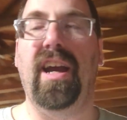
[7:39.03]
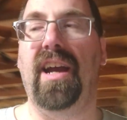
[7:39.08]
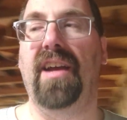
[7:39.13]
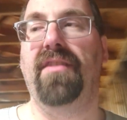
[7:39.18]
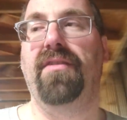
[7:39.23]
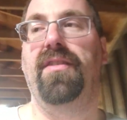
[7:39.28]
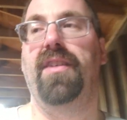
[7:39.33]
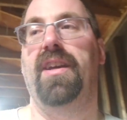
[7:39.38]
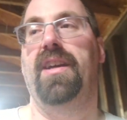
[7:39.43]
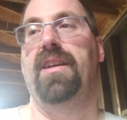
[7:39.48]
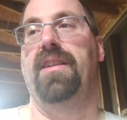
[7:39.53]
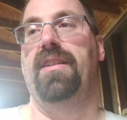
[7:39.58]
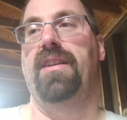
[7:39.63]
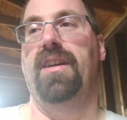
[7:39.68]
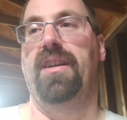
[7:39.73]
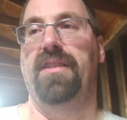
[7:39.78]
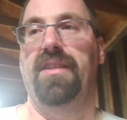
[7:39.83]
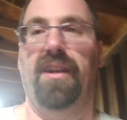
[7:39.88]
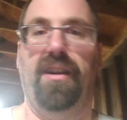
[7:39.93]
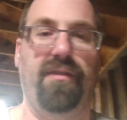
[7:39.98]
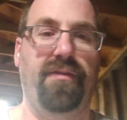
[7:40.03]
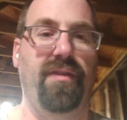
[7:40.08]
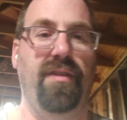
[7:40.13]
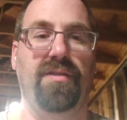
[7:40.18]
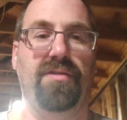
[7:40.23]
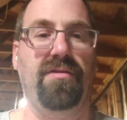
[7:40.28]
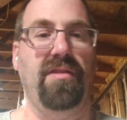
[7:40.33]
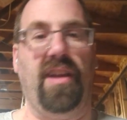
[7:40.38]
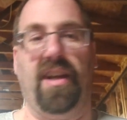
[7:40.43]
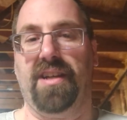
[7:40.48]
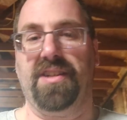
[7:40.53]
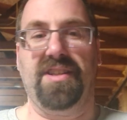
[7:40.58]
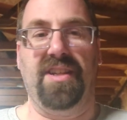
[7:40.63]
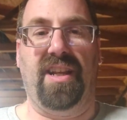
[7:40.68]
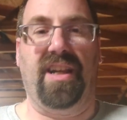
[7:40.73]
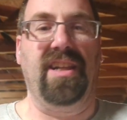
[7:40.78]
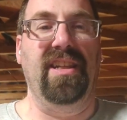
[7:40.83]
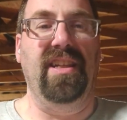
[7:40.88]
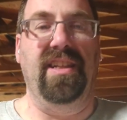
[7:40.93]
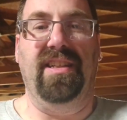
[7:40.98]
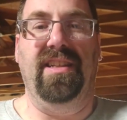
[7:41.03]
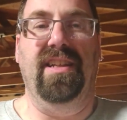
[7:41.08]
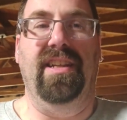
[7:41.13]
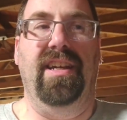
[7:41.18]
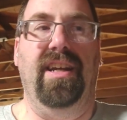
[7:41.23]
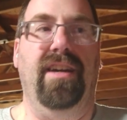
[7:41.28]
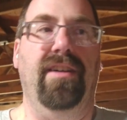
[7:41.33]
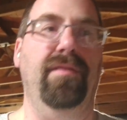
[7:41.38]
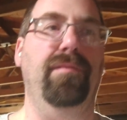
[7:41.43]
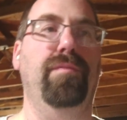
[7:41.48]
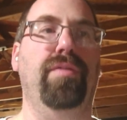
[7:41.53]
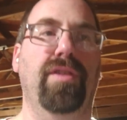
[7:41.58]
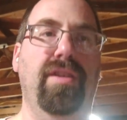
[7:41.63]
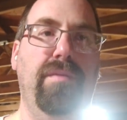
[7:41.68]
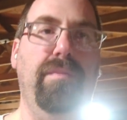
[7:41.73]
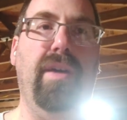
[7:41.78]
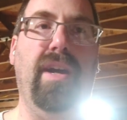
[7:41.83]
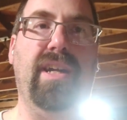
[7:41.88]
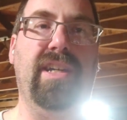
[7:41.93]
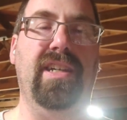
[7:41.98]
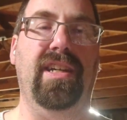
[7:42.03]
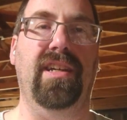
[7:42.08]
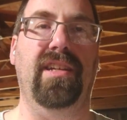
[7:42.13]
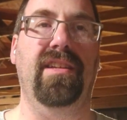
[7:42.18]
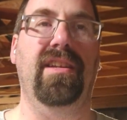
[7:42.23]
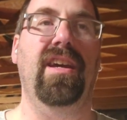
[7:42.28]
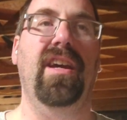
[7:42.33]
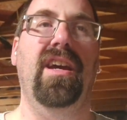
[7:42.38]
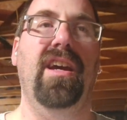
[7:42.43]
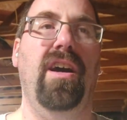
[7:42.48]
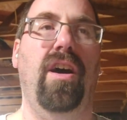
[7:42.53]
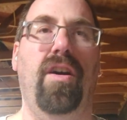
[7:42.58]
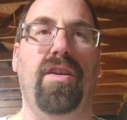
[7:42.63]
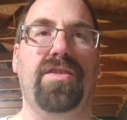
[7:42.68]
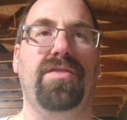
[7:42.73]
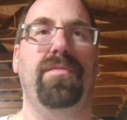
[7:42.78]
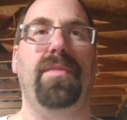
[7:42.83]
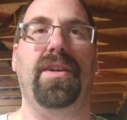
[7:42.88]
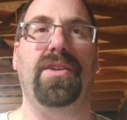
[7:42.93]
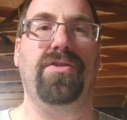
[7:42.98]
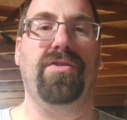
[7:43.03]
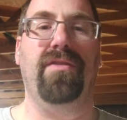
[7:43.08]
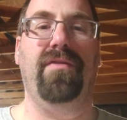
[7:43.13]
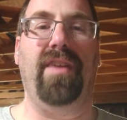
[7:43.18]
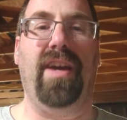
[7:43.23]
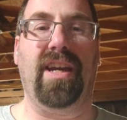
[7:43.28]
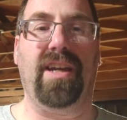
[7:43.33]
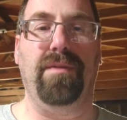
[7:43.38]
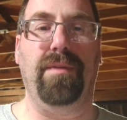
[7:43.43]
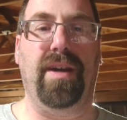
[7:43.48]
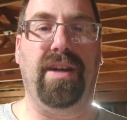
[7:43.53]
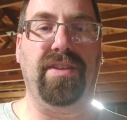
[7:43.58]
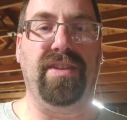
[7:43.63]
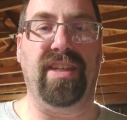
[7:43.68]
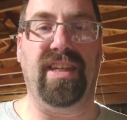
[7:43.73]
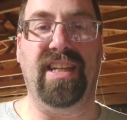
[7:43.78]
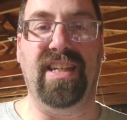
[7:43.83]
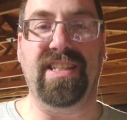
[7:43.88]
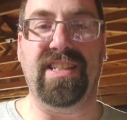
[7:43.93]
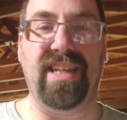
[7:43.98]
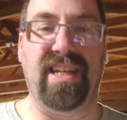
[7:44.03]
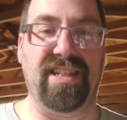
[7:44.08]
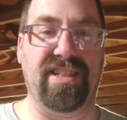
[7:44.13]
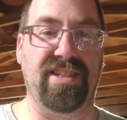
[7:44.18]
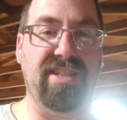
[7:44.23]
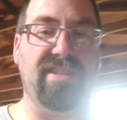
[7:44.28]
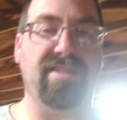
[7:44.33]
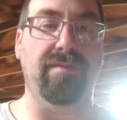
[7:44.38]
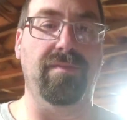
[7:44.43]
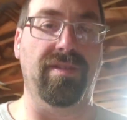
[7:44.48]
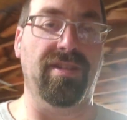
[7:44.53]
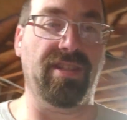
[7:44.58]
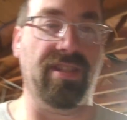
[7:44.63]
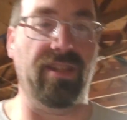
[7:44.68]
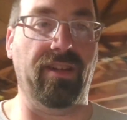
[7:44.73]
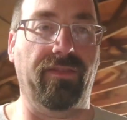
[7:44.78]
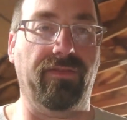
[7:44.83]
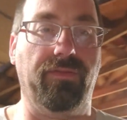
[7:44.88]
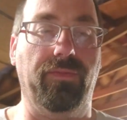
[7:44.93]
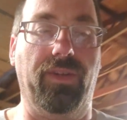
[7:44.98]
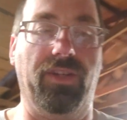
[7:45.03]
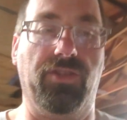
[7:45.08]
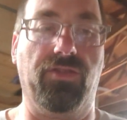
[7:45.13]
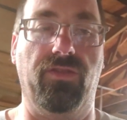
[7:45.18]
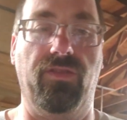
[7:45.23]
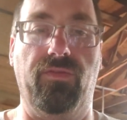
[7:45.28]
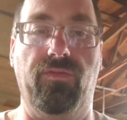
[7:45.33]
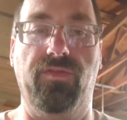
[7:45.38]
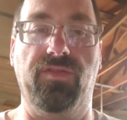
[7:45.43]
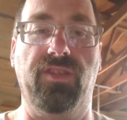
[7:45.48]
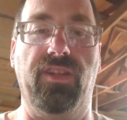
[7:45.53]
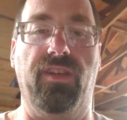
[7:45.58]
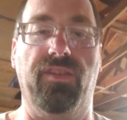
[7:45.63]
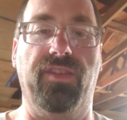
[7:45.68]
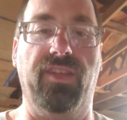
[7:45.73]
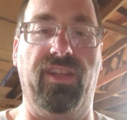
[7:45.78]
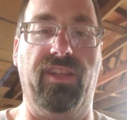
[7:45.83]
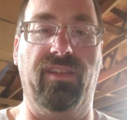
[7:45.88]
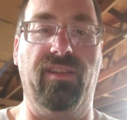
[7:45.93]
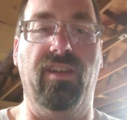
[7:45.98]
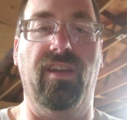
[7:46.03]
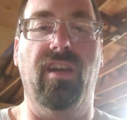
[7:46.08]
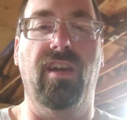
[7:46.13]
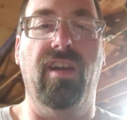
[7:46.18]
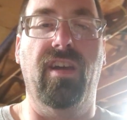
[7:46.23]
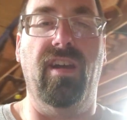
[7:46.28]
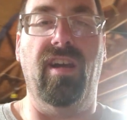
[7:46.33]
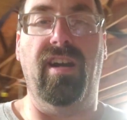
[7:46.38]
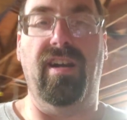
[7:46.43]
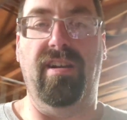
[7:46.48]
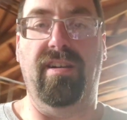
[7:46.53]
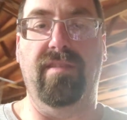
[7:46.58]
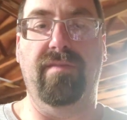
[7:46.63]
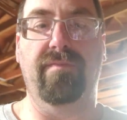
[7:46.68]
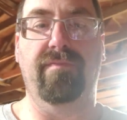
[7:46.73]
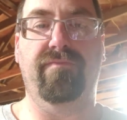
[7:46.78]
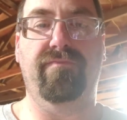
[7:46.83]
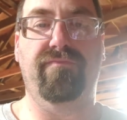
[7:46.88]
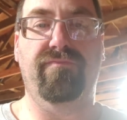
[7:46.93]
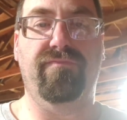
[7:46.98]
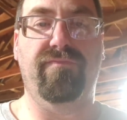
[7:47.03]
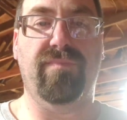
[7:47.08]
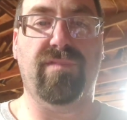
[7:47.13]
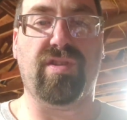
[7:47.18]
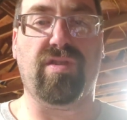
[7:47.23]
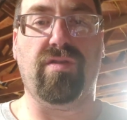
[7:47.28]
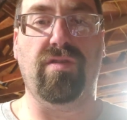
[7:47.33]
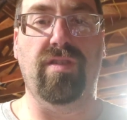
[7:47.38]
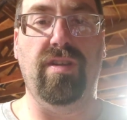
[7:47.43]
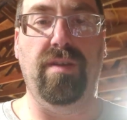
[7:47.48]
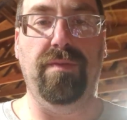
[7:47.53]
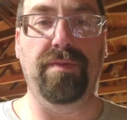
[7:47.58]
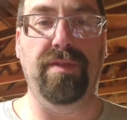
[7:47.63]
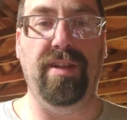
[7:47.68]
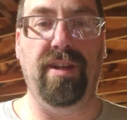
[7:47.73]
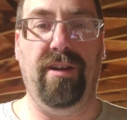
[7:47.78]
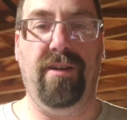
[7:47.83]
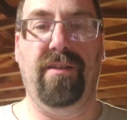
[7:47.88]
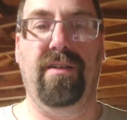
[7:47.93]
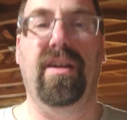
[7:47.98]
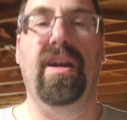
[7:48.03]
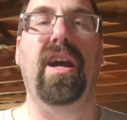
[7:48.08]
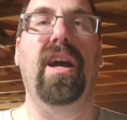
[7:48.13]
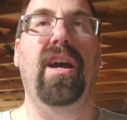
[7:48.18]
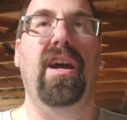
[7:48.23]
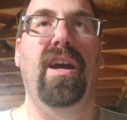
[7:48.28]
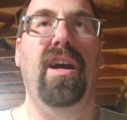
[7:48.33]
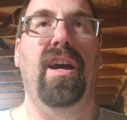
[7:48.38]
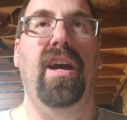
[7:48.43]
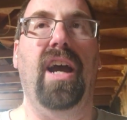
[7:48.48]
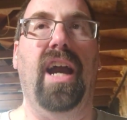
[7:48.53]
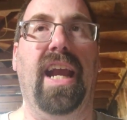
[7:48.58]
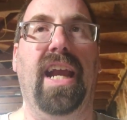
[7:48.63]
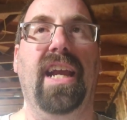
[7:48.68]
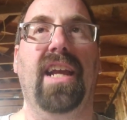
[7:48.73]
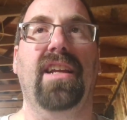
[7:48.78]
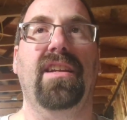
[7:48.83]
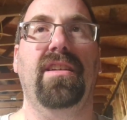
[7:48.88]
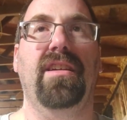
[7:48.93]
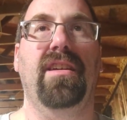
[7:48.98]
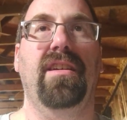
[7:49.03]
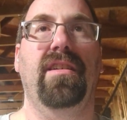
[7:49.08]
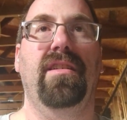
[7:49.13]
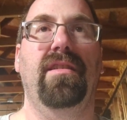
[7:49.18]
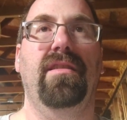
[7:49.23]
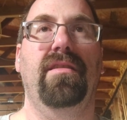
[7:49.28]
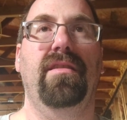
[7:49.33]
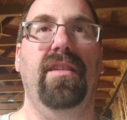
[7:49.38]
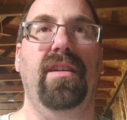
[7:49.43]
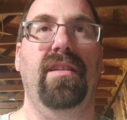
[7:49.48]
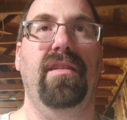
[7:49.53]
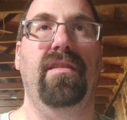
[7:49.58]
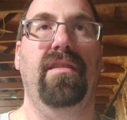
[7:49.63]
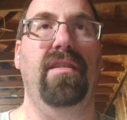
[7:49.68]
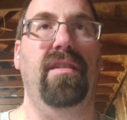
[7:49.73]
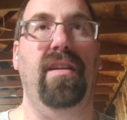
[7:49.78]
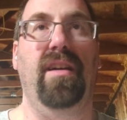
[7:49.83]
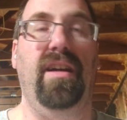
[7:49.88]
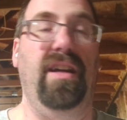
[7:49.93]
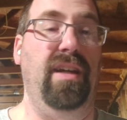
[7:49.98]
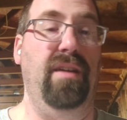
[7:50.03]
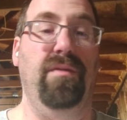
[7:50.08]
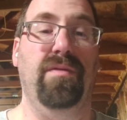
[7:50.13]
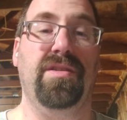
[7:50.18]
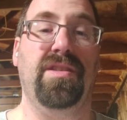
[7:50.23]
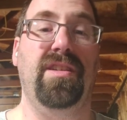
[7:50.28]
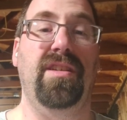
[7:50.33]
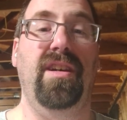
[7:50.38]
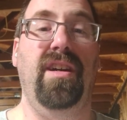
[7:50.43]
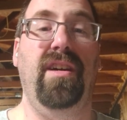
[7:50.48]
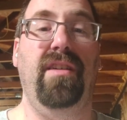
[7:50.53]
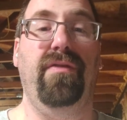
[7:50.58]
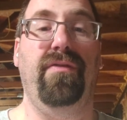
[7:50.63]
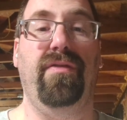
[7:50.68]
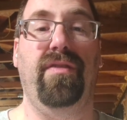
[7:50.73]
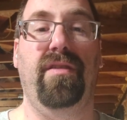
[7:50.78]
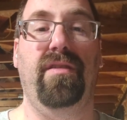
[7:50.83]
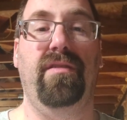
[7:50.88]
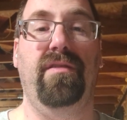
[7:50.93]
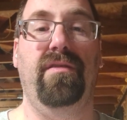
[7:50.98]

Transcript: And then the air filter, like I said, I cleaned it out and put it back in. Also made sure to vacuum out the intake system itself to make sure there was nothing screwed up in there. And it was enough.